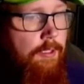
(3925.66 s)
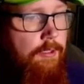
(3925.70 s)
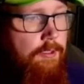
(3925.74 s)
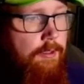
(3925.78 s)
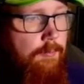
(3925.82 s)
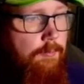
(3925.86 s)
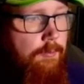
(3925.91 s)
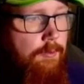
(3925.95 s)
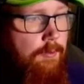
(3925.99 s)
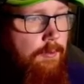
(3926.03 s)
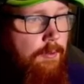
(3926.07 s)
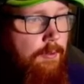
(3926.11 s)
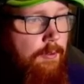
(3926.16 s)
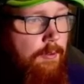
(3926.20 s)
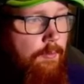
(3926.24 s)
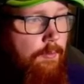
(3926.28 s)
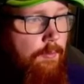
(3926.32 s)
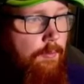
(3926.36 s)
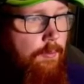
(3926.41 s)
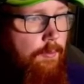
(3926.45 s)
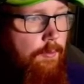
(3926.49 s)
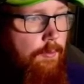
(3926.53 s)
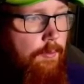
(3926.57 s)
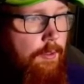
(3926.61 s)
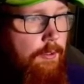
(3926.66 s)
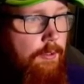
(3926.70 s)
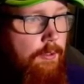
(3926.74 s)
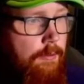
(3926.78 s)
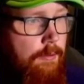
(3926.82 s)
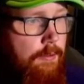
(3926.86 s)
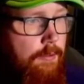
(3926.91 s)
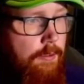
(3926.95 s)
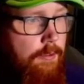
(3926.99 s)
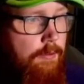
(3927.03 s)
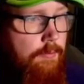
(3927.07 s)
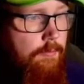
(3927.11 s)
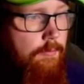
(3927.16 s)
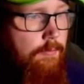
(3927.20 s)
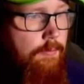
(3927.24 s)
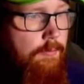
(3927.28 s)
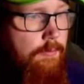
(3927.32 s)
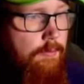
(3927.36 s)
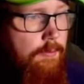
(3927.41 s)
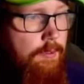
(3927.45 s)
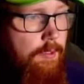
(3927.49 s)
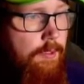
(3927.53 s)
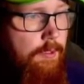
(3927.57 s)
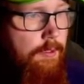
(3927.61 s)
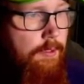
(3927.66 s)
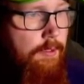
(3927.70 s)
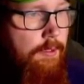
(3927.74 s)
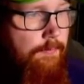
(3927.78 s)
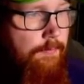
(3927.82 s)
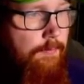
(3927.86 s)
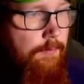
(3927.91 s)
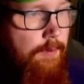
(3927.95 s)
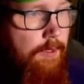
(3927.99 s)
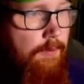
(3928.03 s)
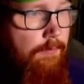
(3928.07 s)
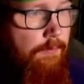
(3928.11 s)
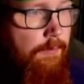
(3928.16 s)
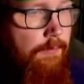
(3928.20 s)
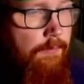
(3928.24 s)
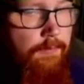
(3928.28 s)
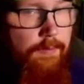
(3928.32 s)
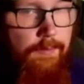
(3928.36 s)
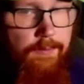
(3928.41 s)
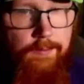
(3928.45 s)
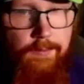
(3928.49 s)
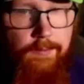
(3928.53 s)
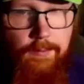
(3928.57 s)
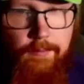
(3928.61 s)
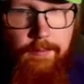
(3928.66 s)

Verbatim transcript: I'm currently wearing. We'll check later. Hey, Fifi's here.